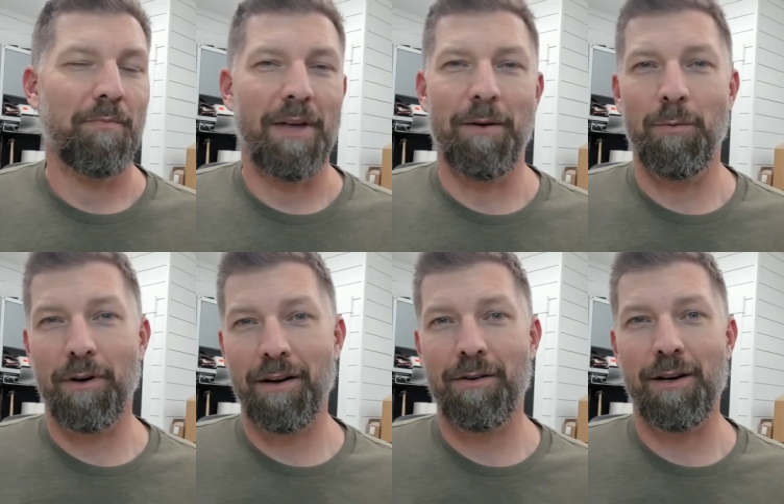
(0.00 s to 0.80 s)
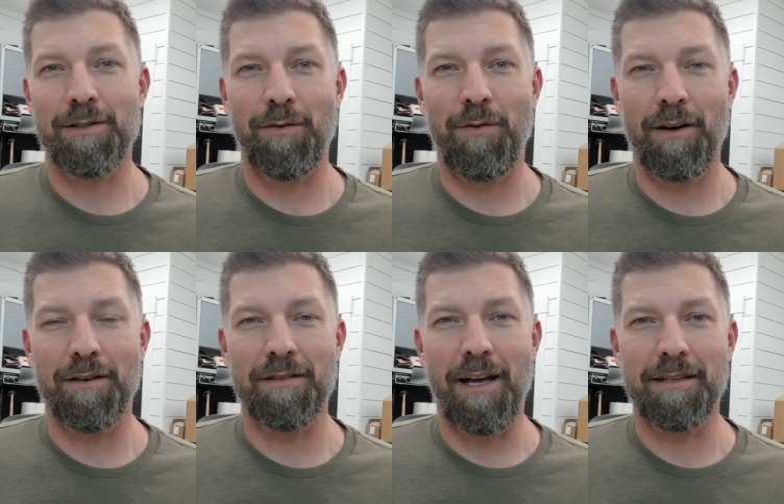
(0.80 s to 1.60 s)
And we're going to cross our
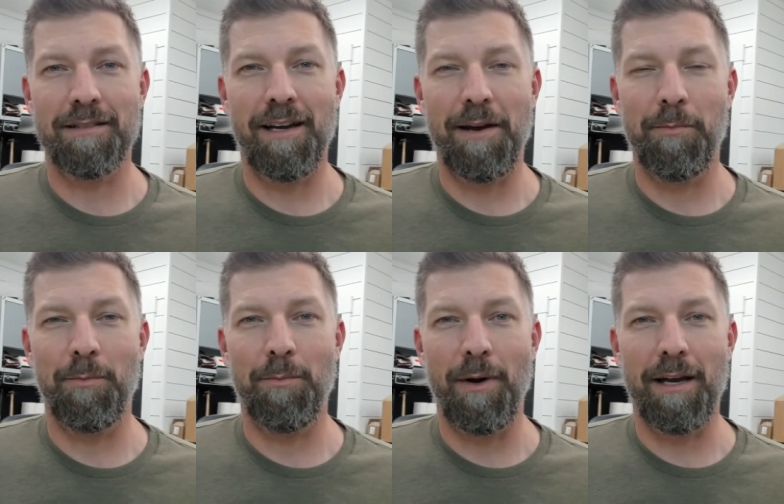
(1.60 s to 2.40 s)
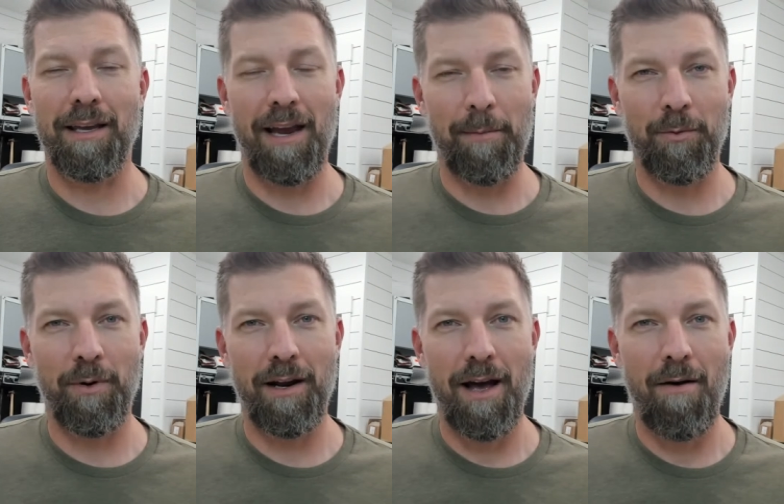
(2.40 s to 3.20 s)
fingers. Last time my camera
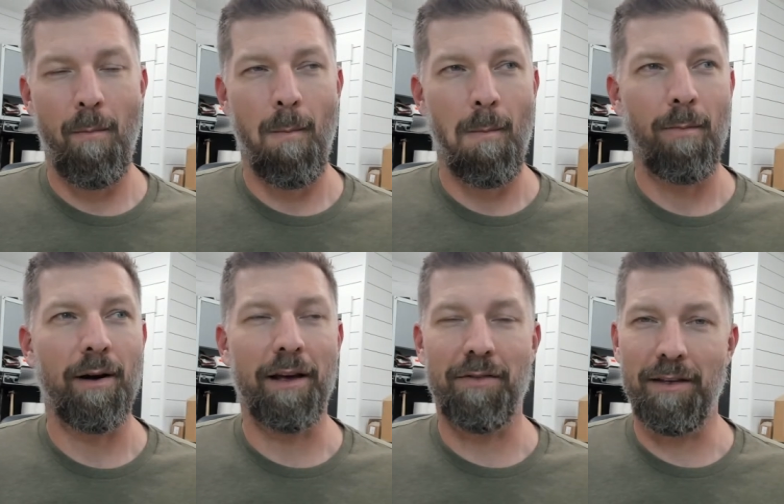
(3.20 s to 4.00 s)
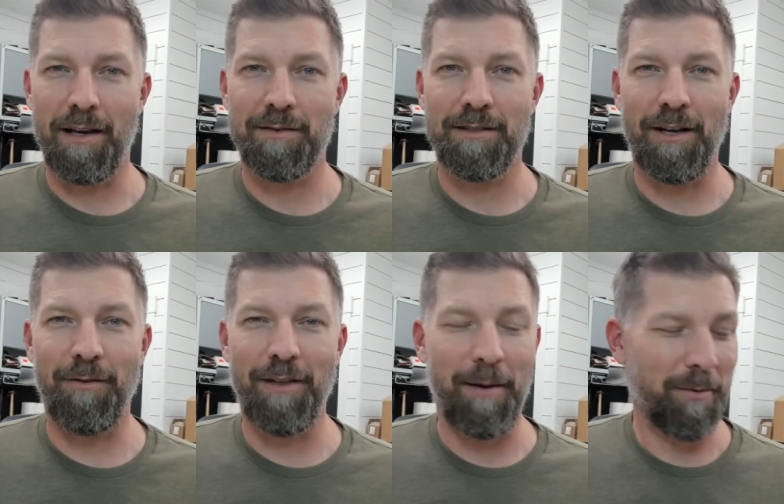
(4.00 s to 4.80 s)
went out, I think I've
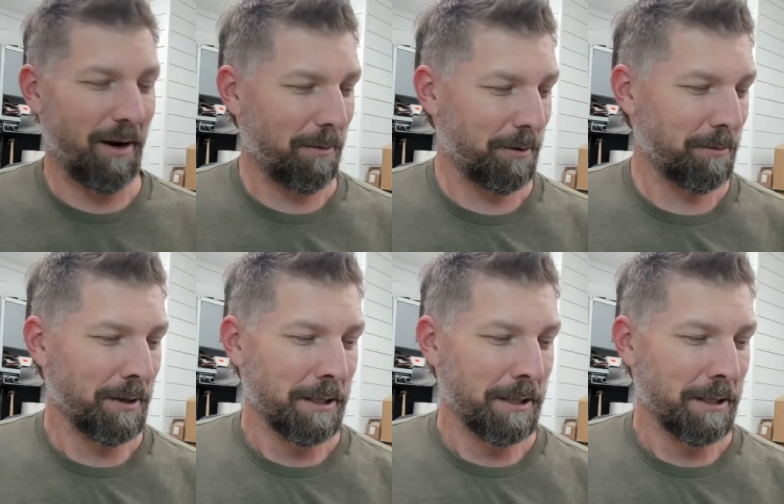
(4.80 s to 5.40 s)
solved that problem.